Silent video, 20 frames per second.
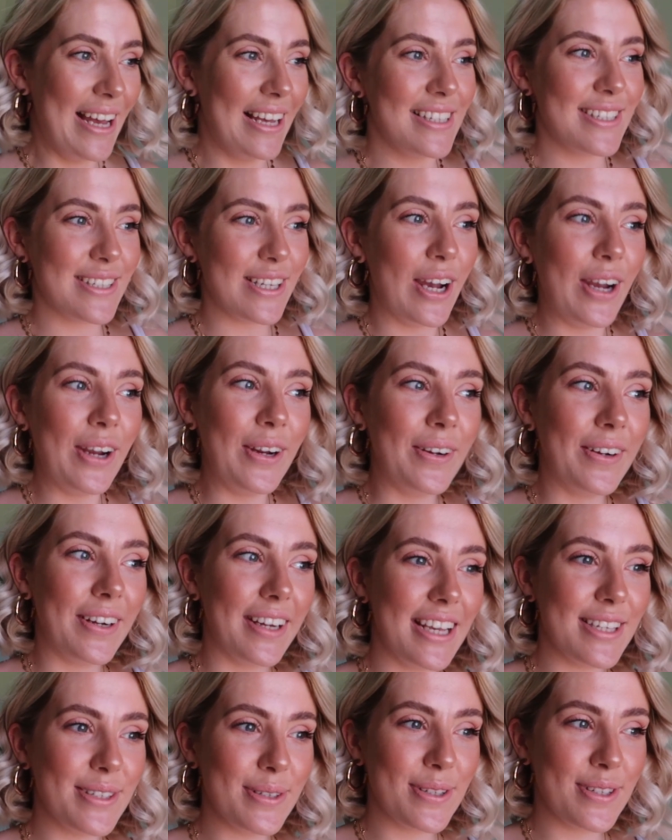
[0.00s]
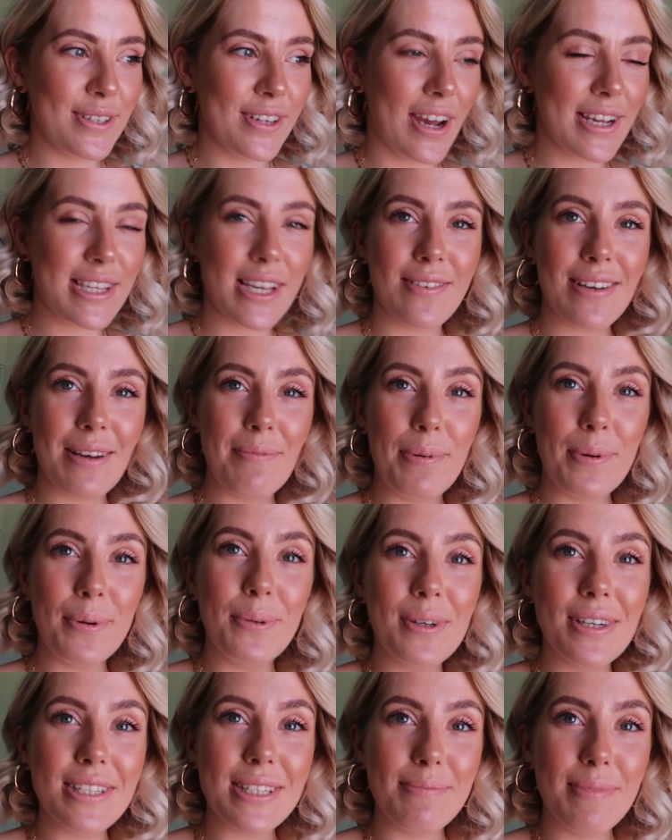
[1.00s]
So it's also nice having a
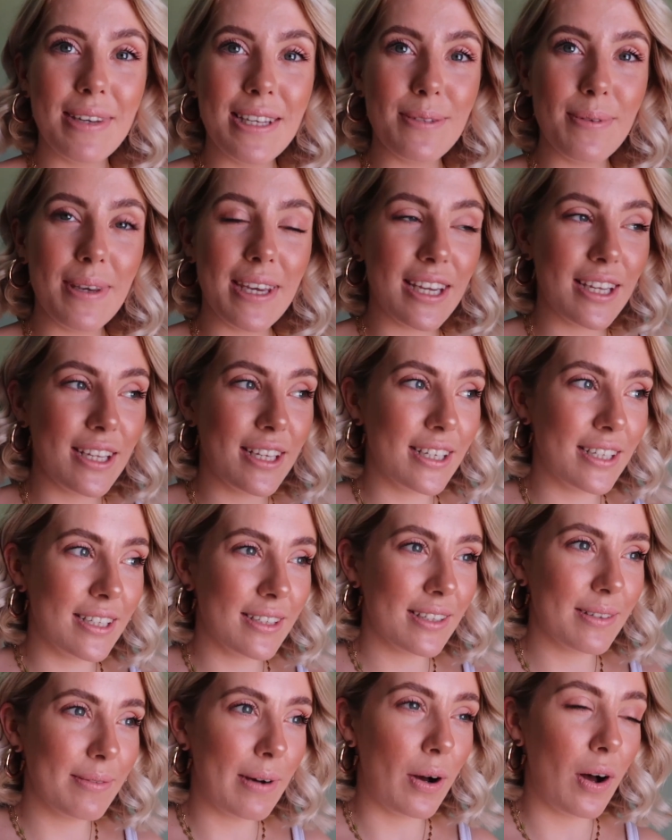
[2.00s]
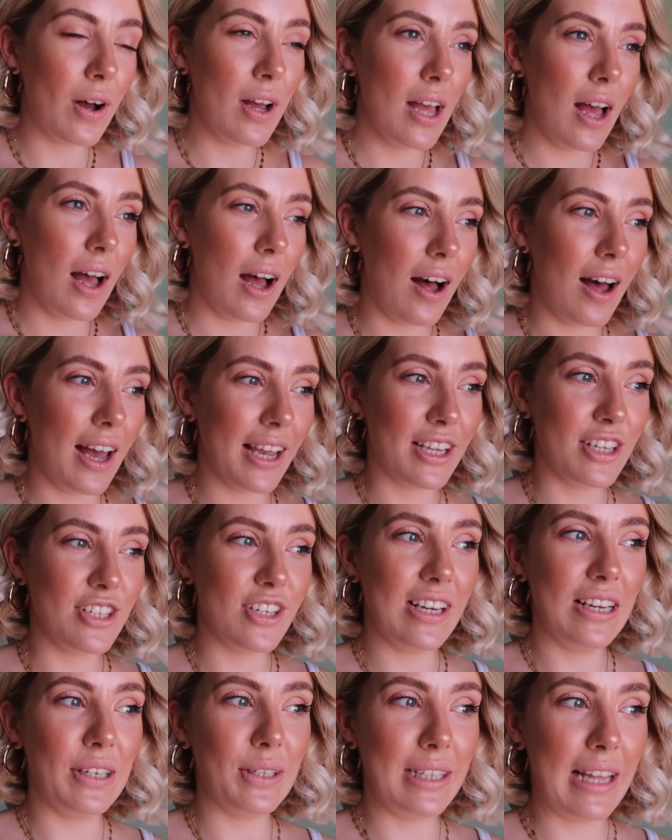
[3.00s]
pool because it means we can, well, I can
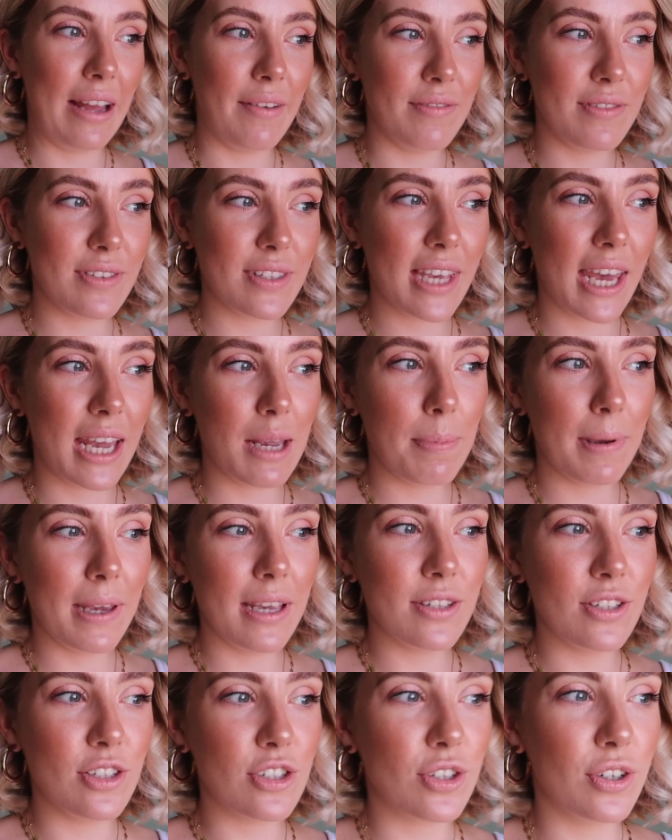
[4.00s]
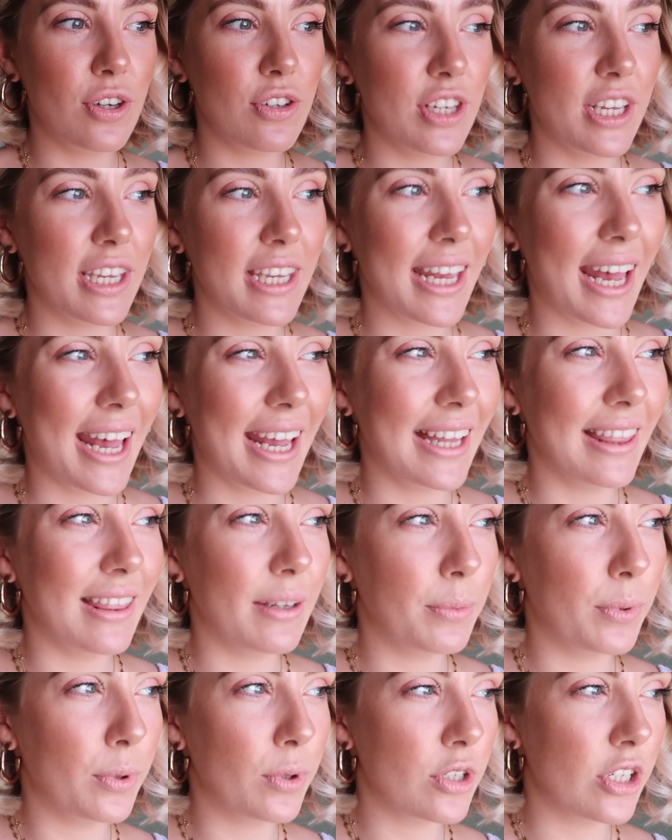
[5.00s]
do little lengths. KP isn't sure if she can get in
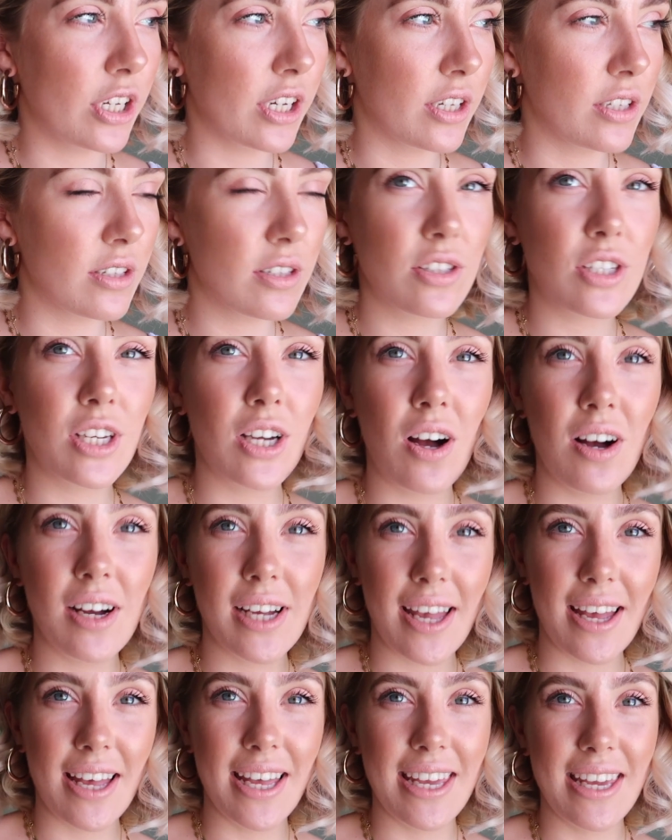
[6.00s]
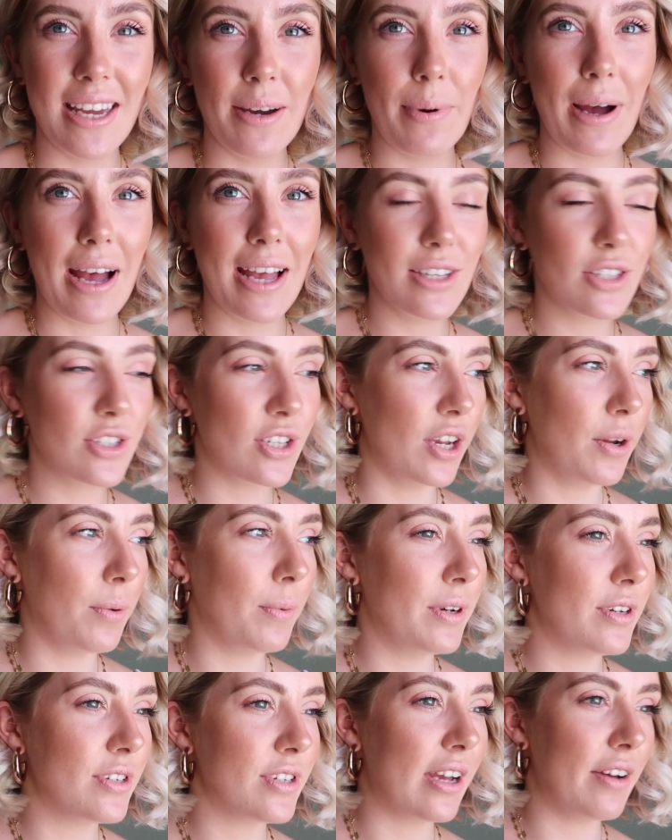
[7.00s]
the water because she can't get her ear wet, so
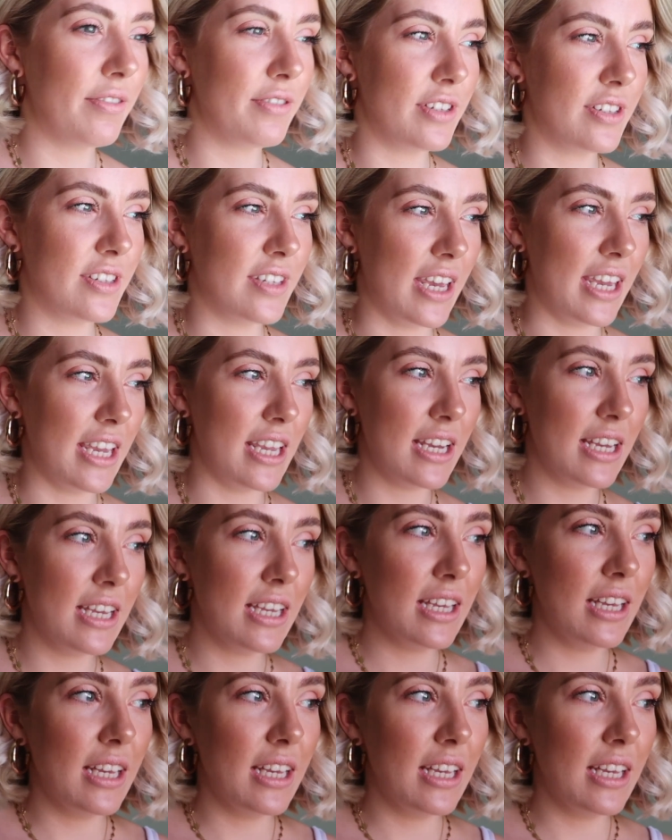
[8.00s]
we'll just have to see.